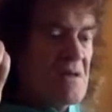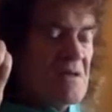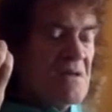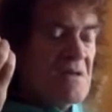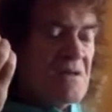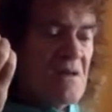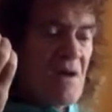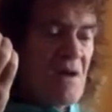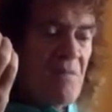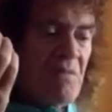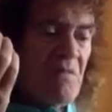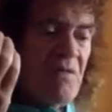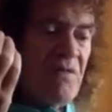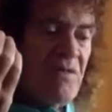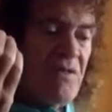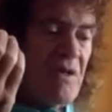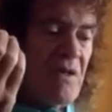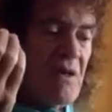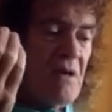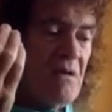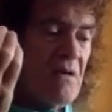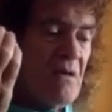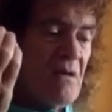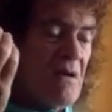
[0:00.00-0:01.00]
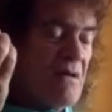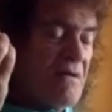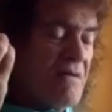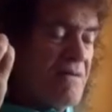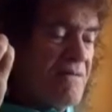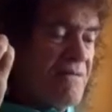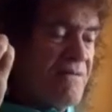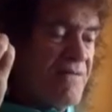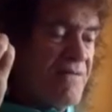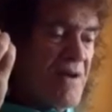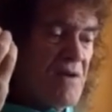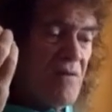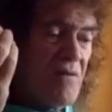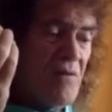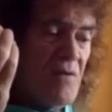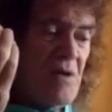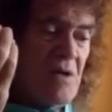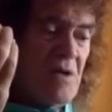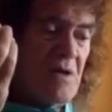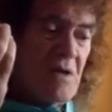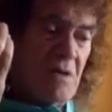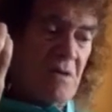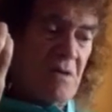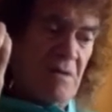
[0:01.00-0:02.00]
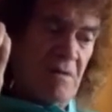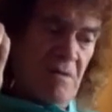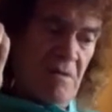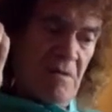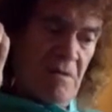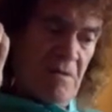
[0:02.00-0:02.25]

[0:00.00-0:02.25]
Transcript: something very